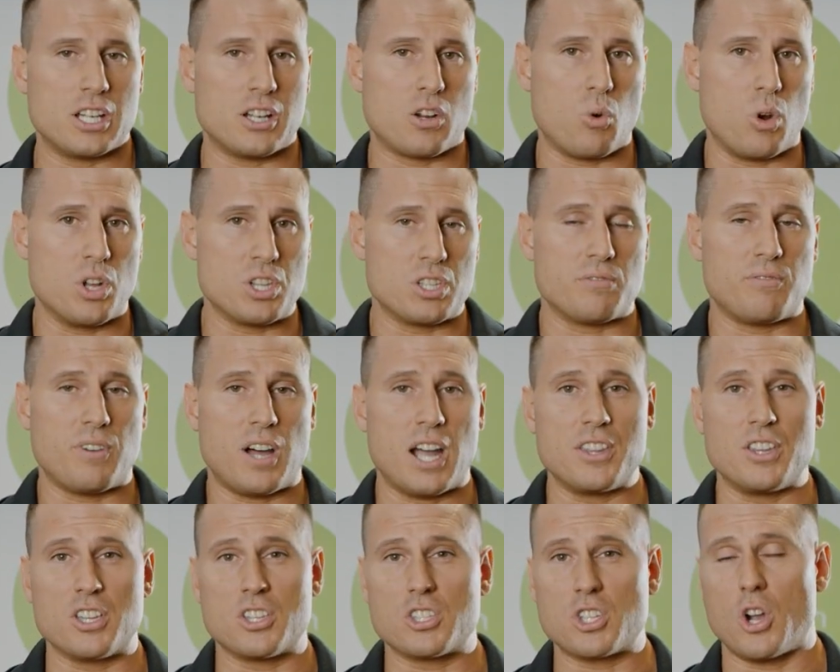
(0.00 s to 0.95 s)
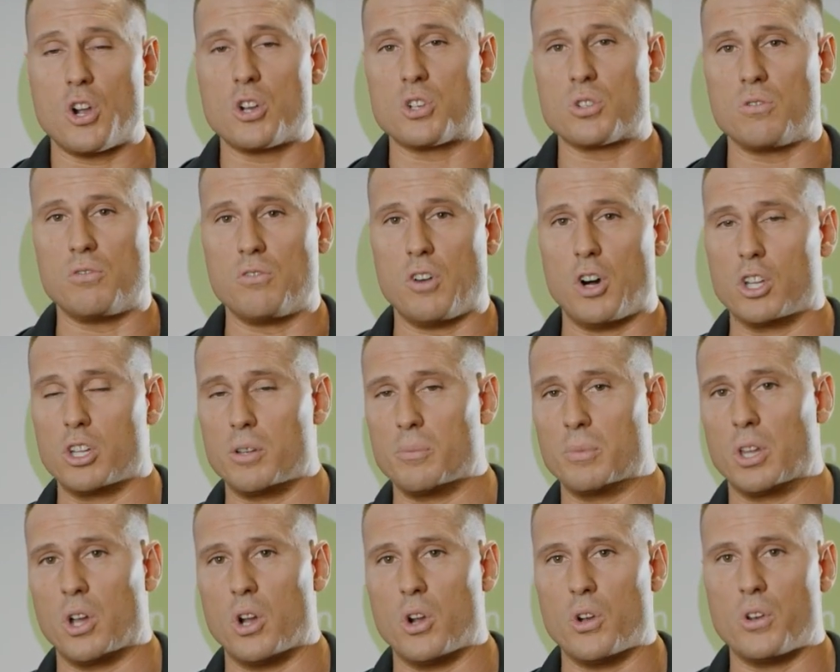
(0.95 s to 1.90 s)
quantify the total
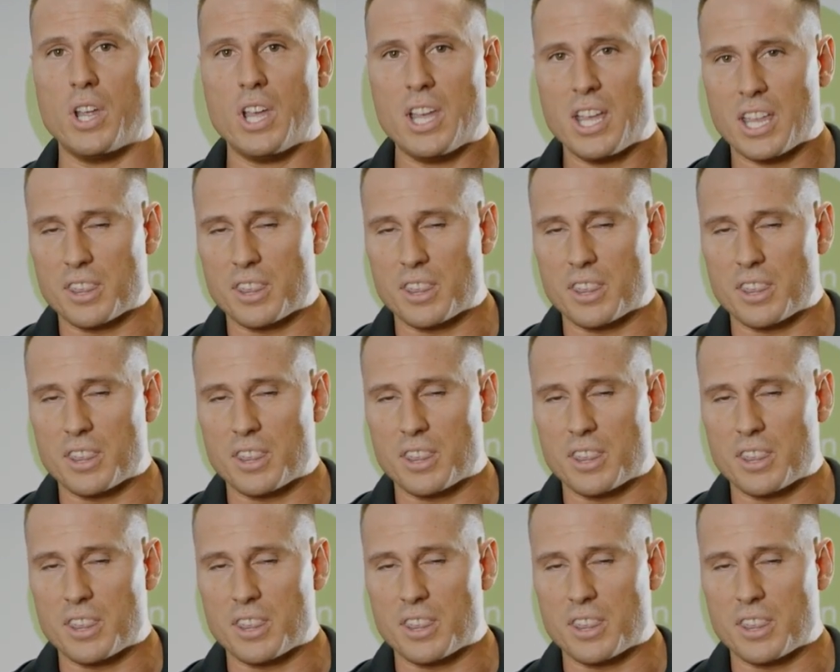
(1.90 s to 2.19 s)
volume load